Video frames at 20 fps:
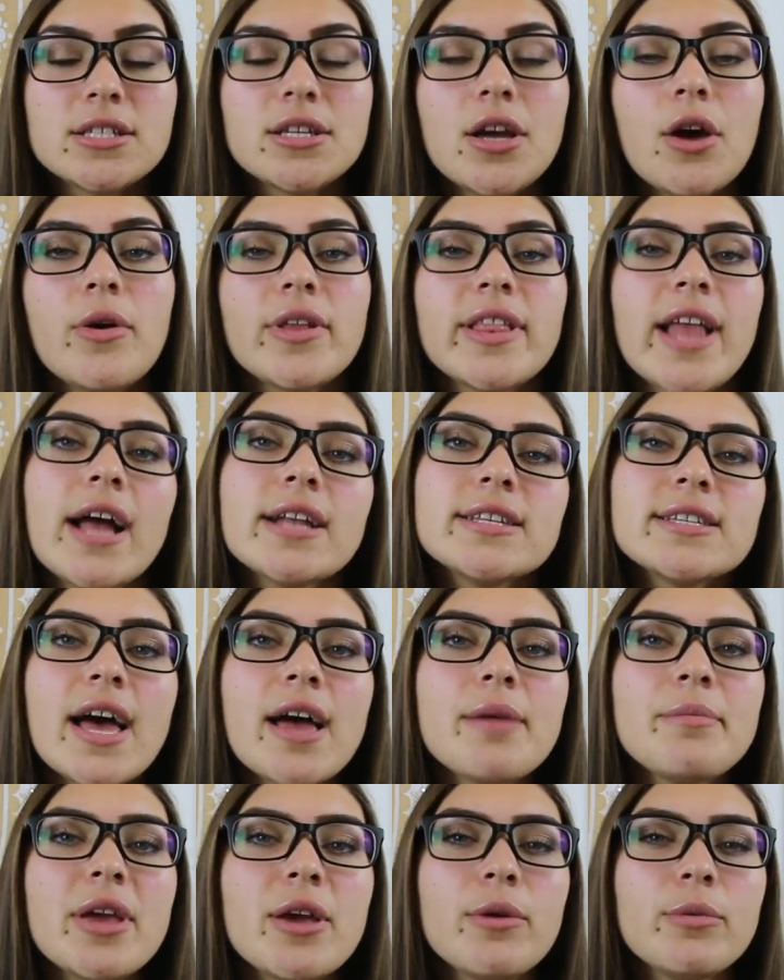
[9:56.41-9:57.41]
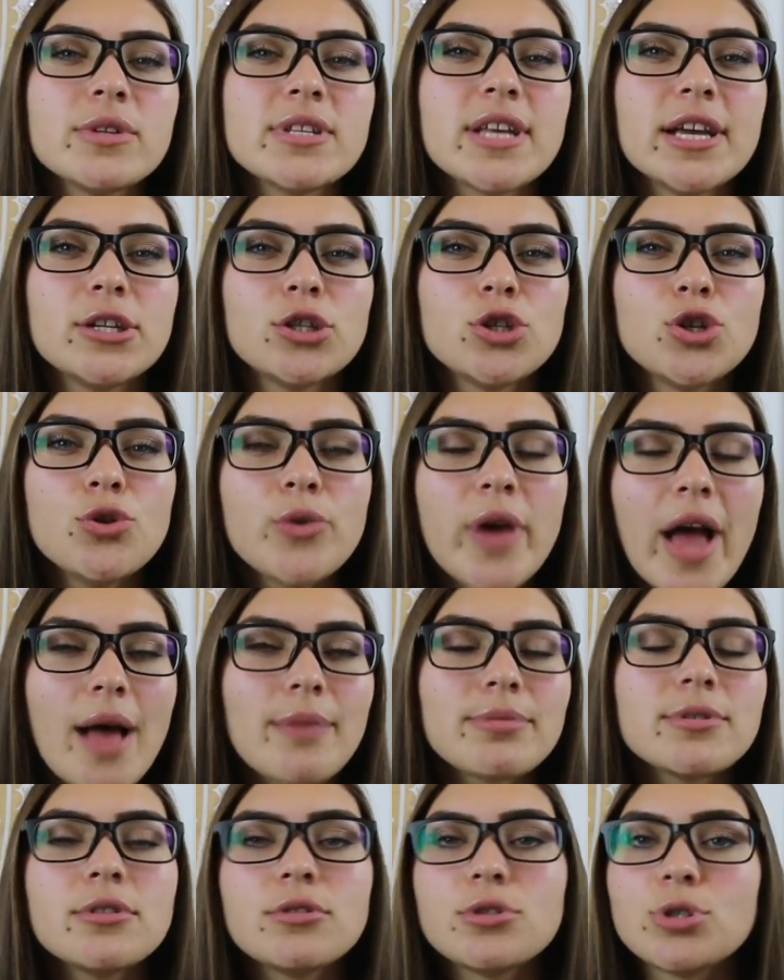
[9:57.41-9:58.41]
So at that time it was like two
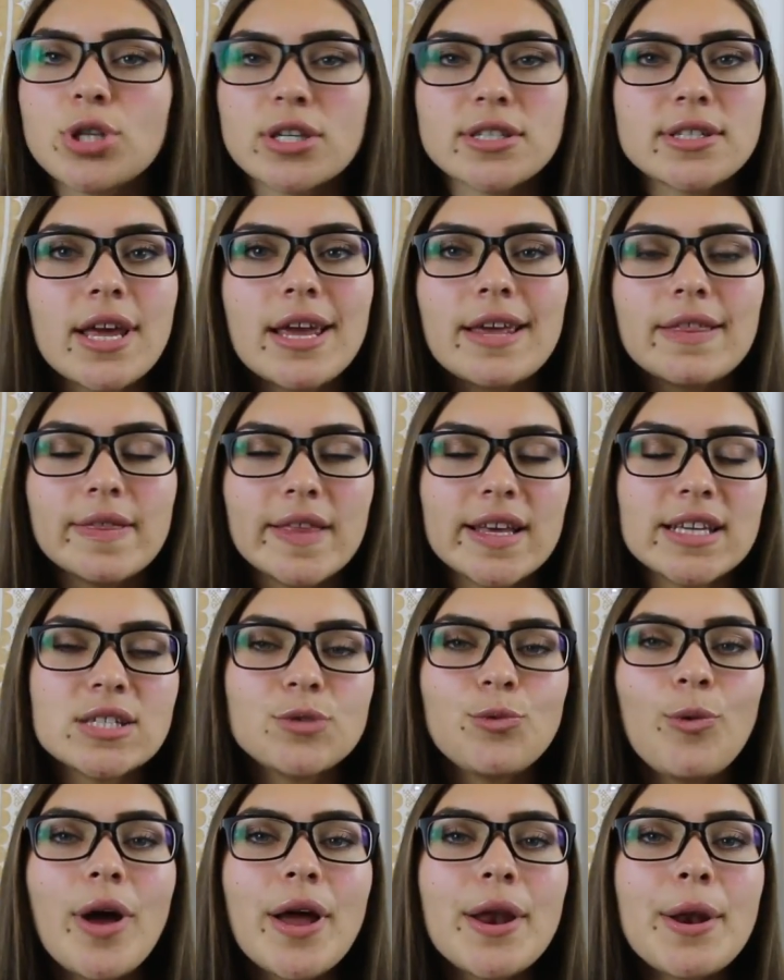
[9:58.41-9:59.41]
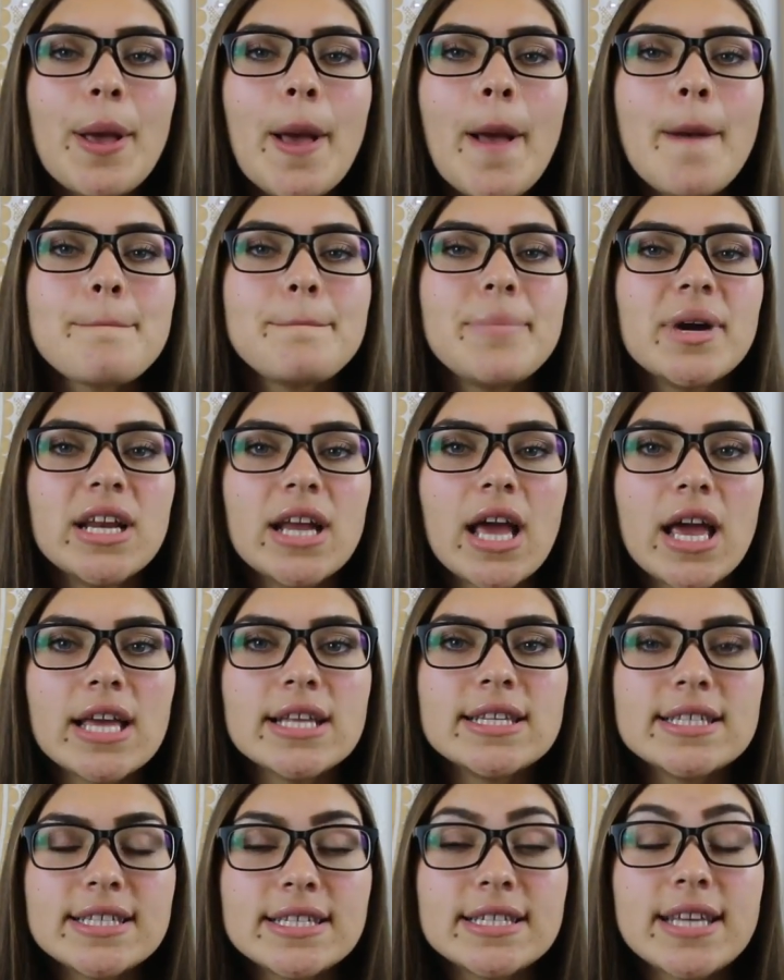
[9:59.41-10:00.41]
capsules just like this one, but
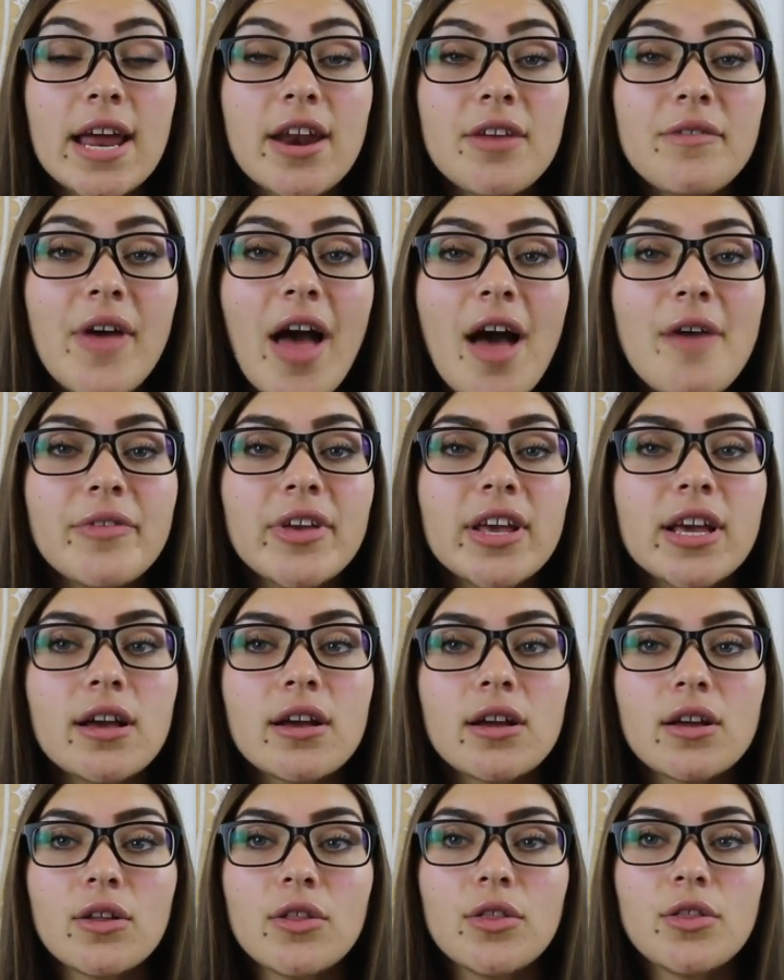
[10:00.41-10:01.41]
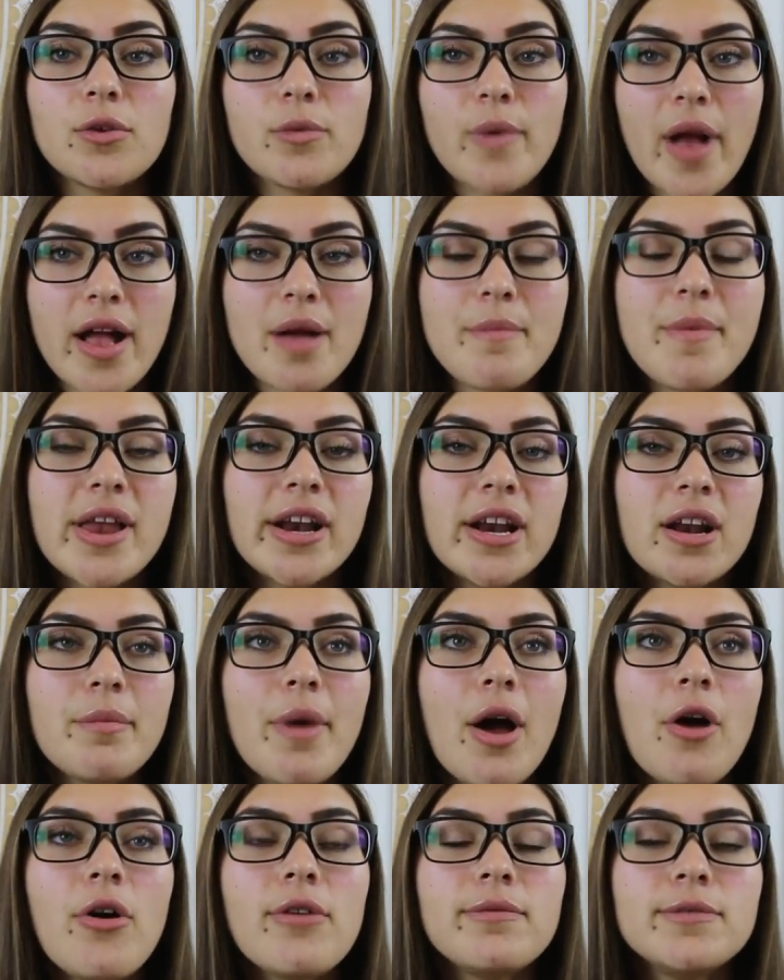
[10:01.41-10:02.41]
instead of having the recommended
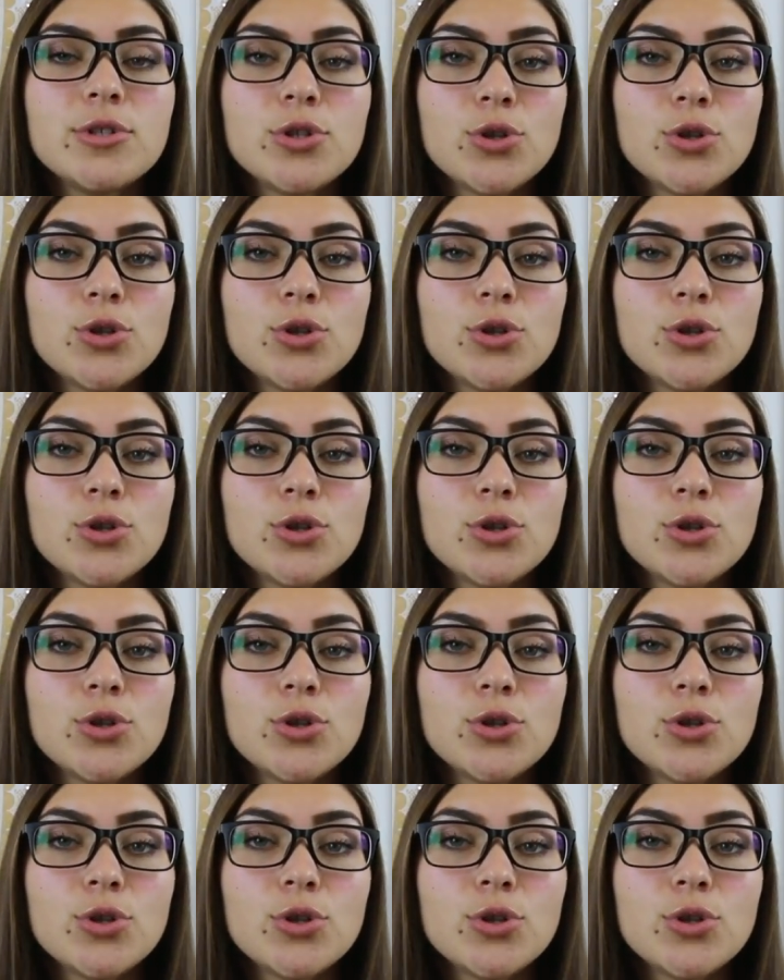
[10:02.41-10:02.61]
amount of